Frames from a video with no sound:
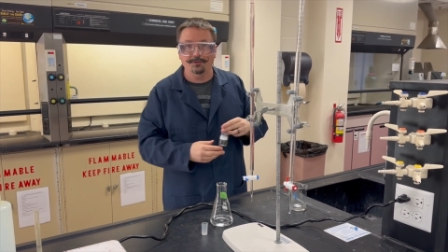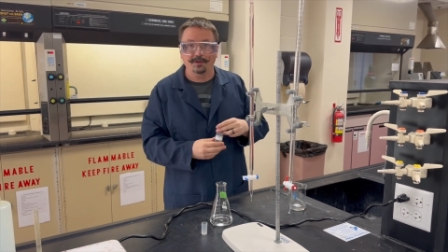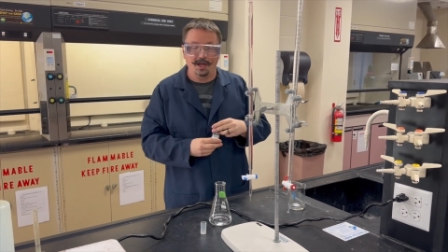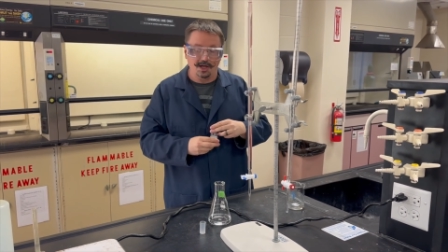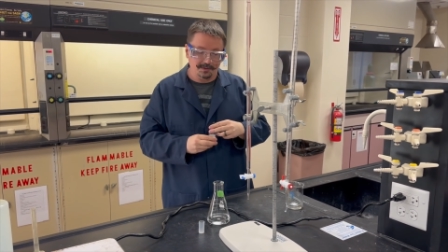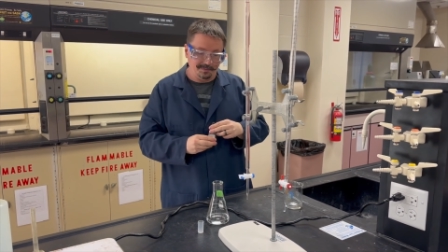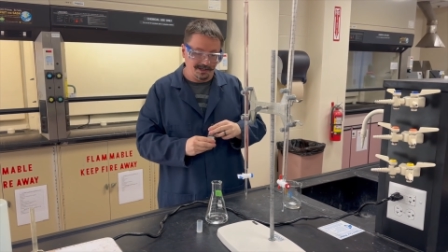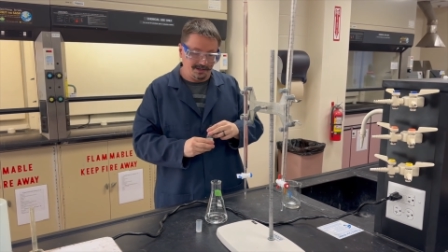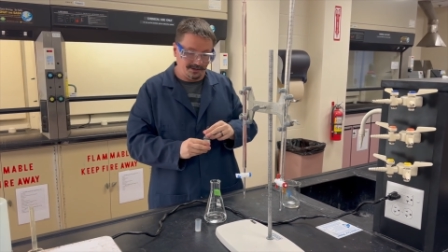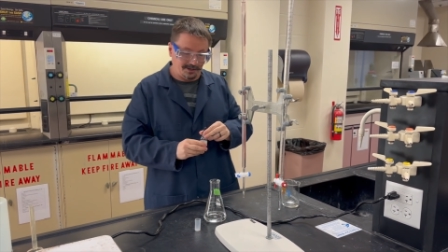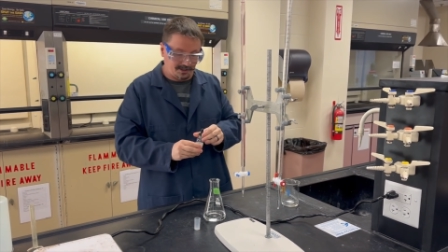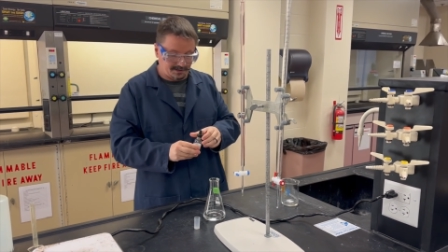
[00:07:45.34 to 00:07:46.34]
of KHP in
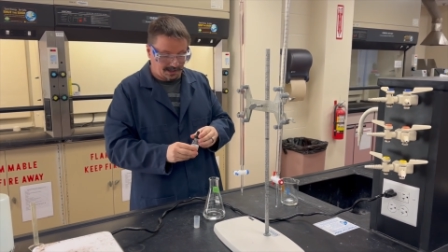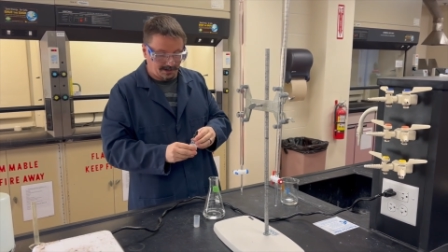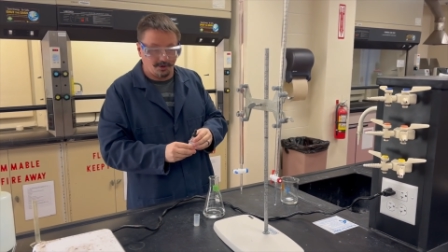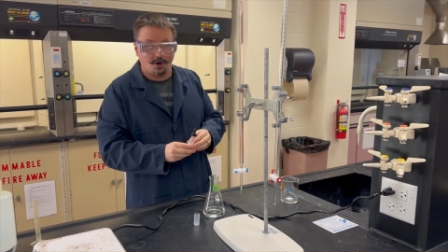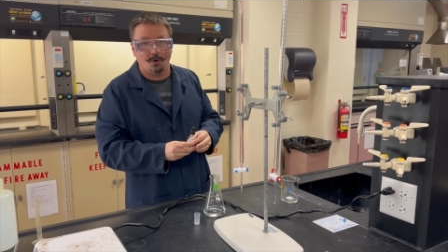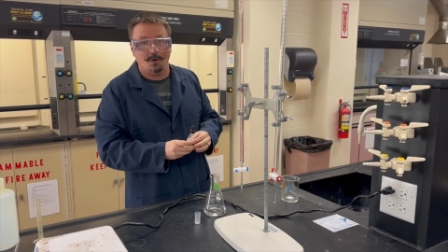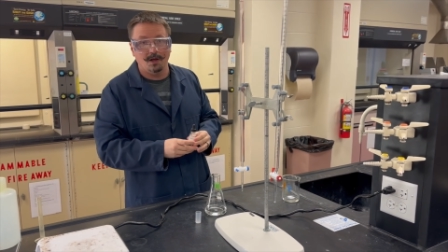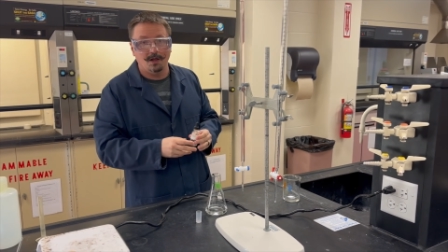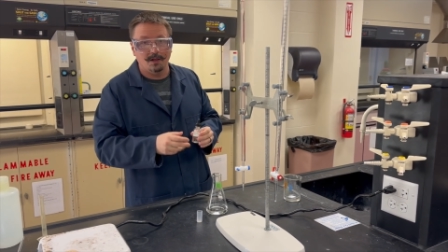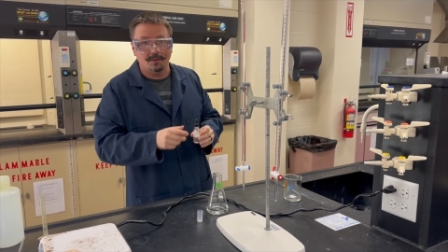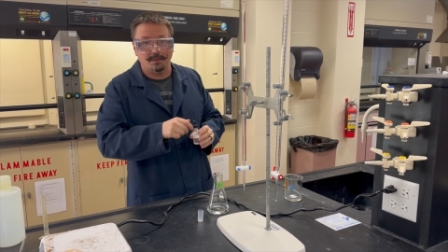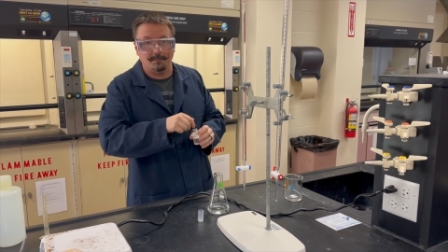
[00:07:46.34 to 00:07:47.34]
there because I know
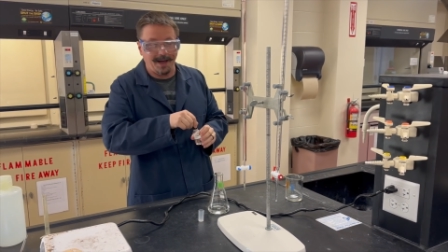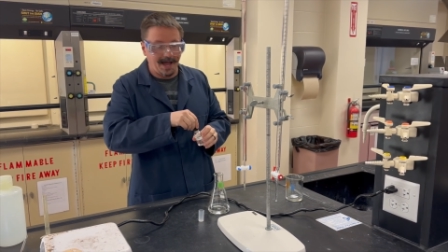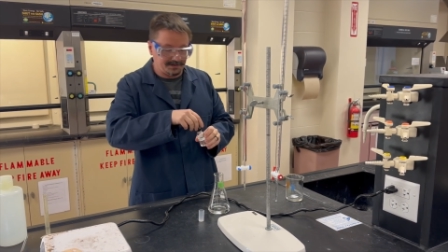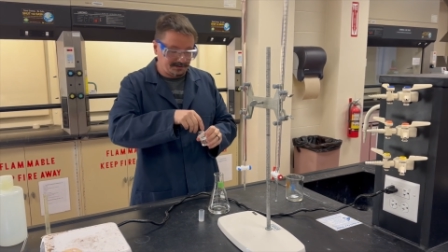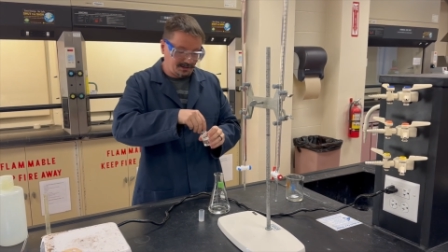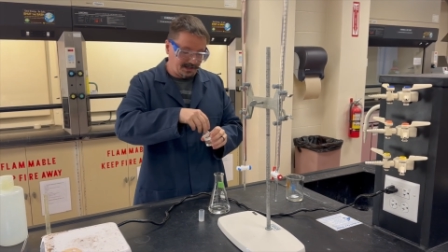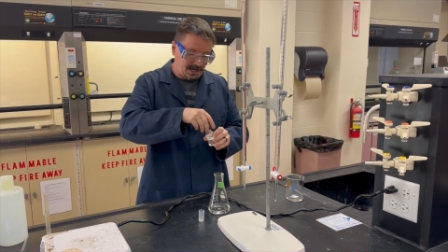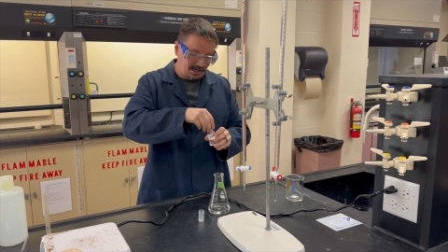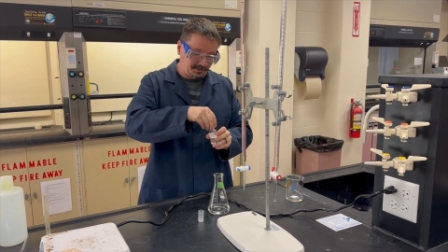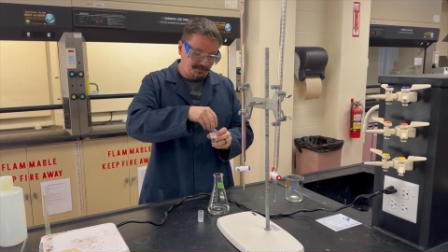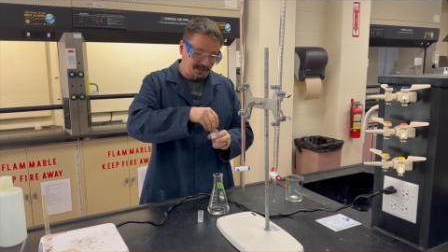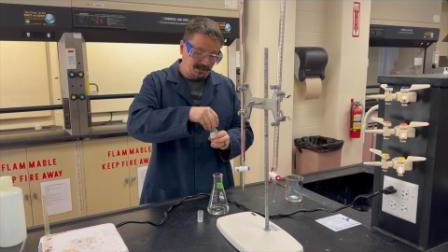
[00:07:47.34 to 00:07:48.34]
the mass of the
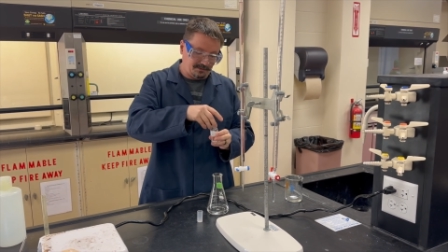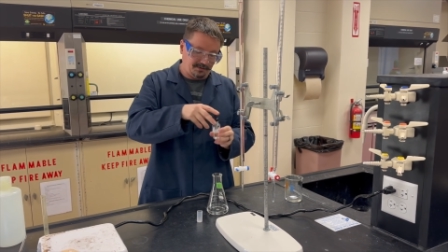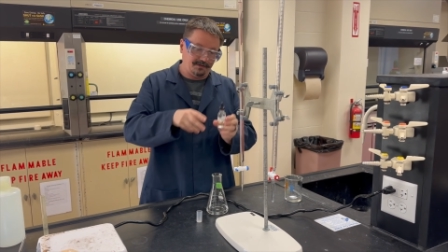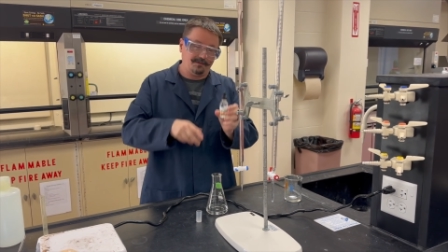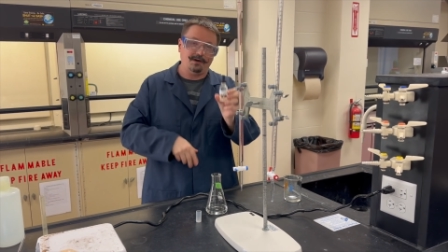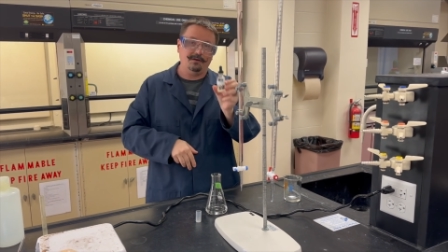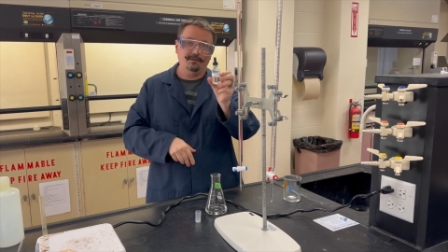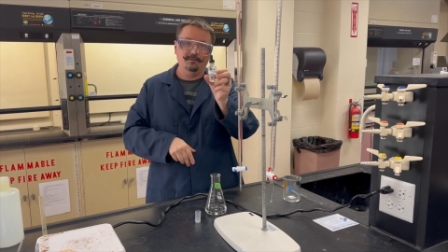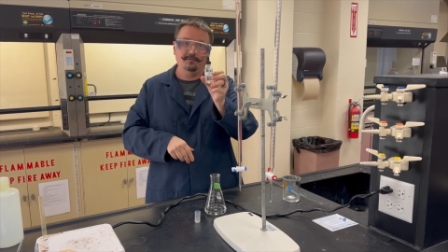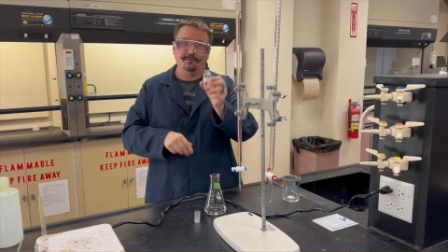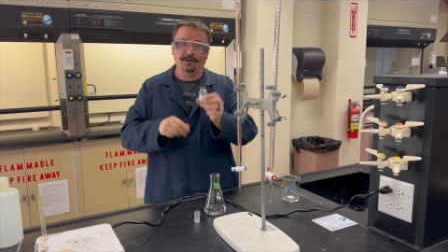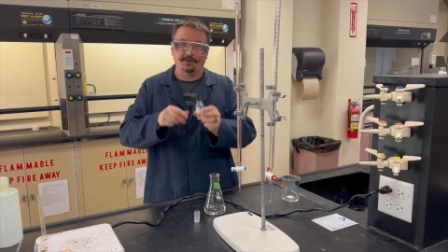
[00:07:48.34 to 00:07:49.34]
KHP and then we have our
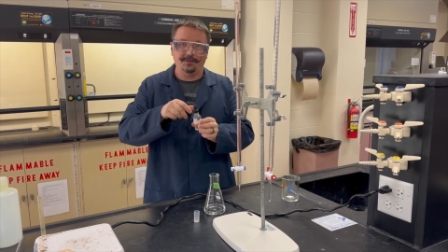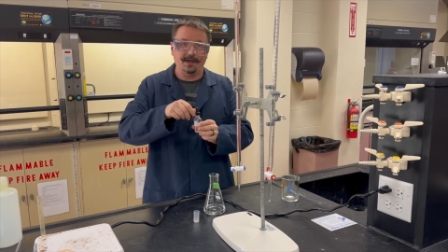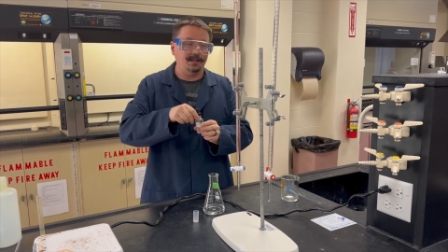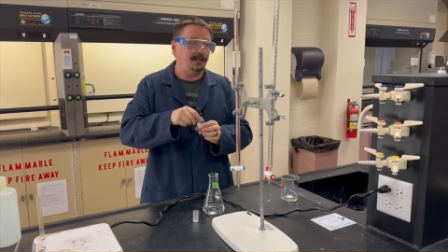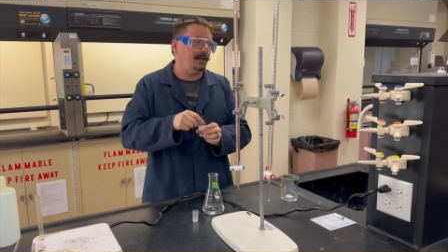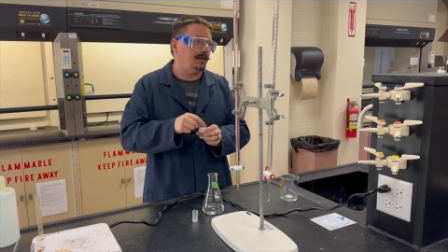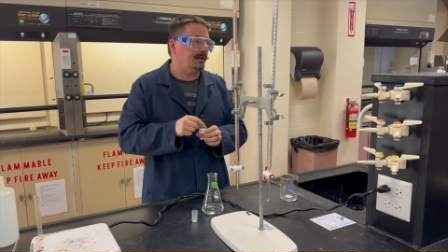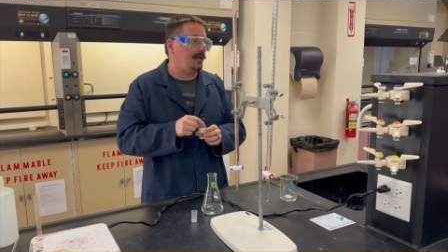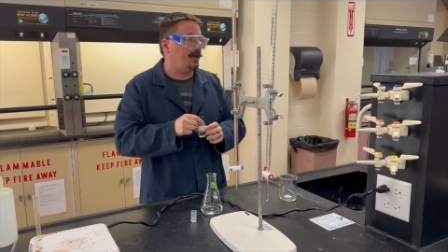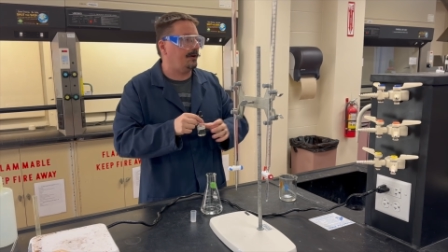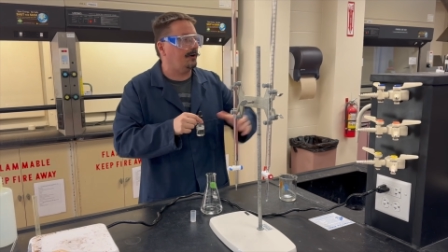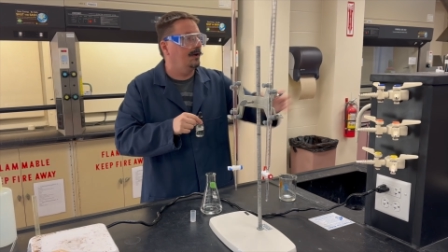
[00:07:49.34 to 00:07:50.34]
phenolphthalein
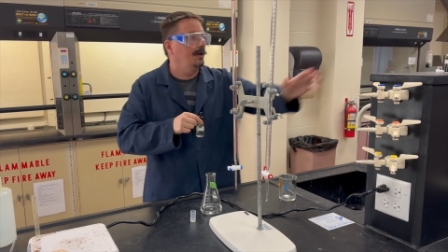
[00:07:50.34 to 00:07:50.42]
indicator.